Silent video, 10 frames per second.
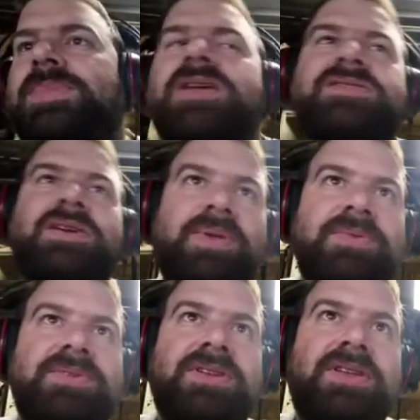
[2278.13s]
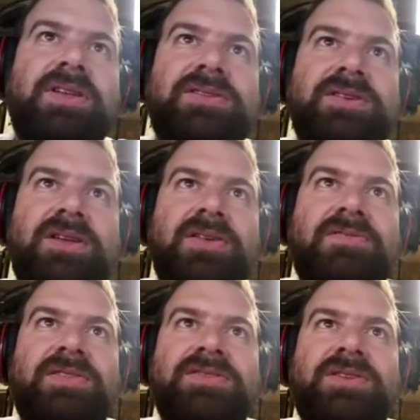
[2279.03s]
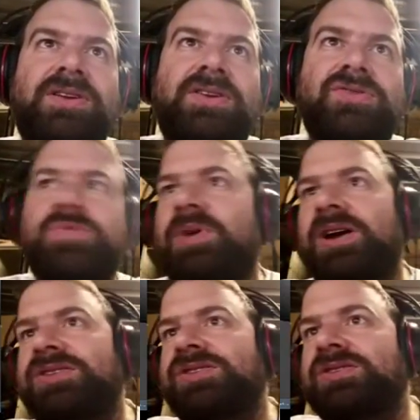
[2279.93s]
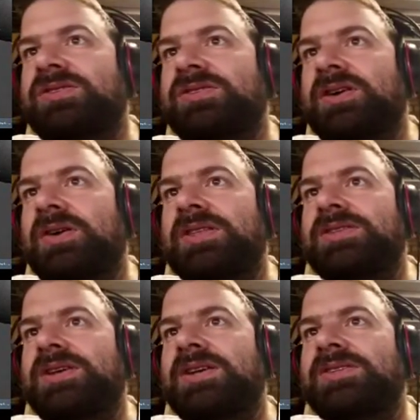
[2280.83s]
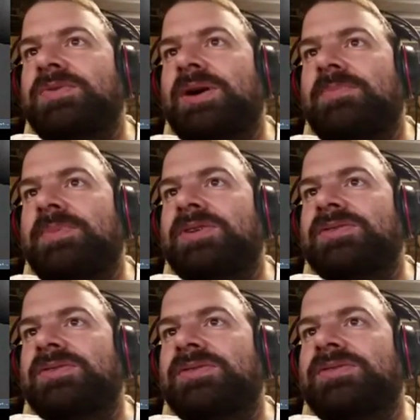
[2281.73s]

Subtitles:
Sometimes so you have this reduce brush, so it takes away pixels.